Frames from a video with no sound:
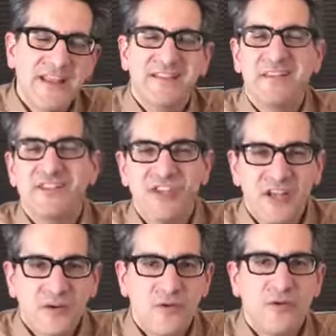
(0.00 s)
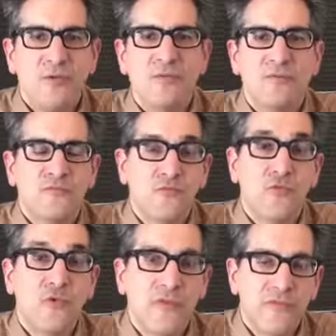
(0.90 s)
the general
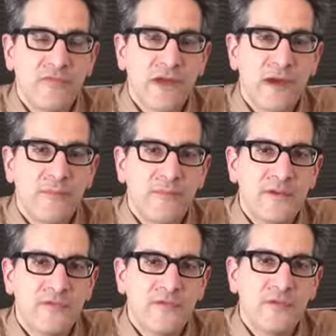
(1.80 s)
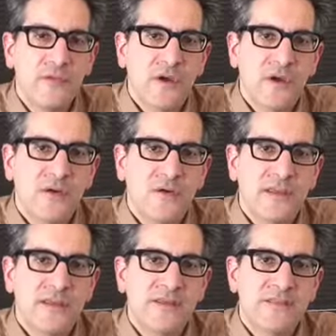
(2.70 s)
rule of thumb, if you will,
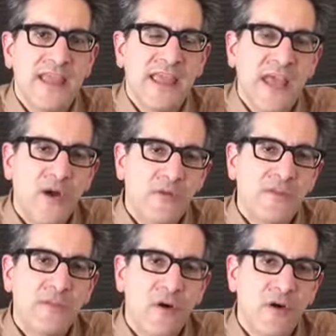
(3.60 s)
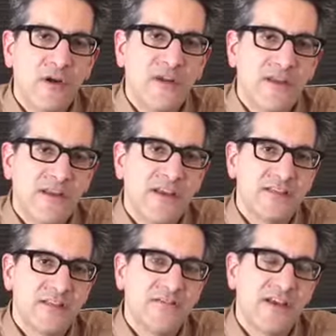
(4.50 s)
is a healthy market has
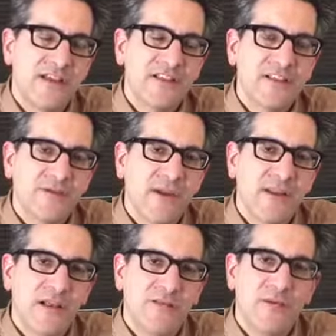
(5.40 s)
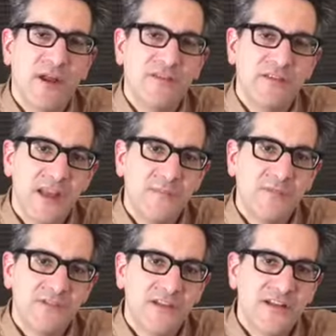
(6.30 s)
a vacancy rate of around 10%.
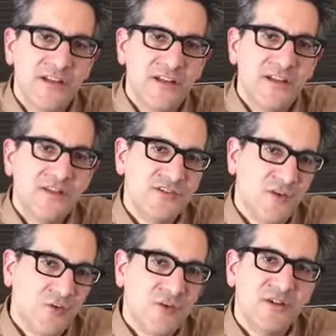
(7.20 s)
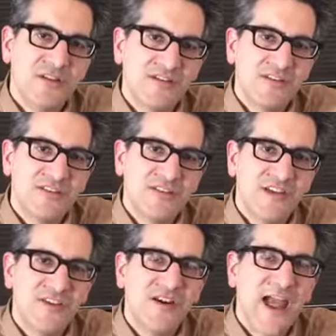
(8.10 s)
So we're just
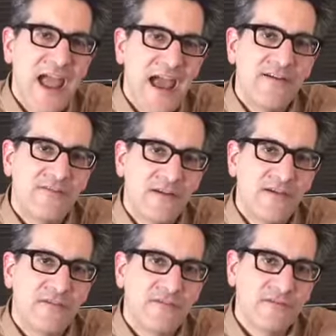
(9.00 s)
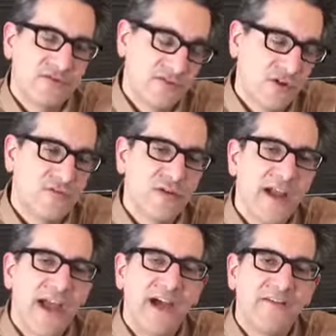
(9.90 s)
under half of, or just over
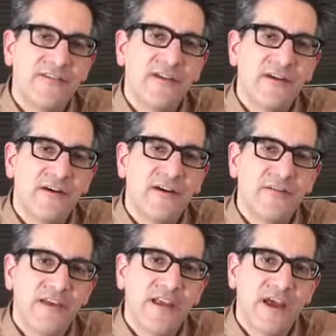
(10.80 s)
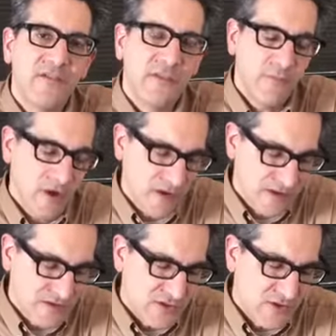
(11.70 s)
half of a healthy market.
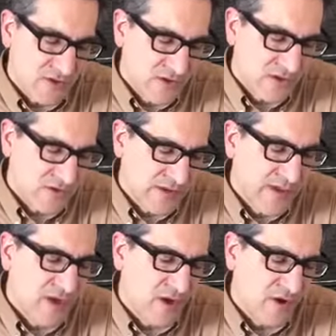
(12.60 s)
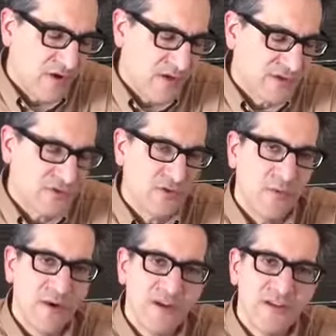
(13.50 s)
So clearly our industrial
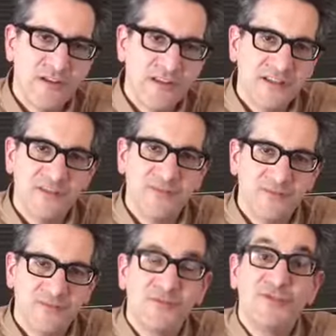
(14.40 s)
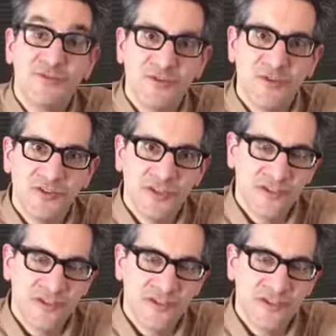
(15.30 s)
market is surging.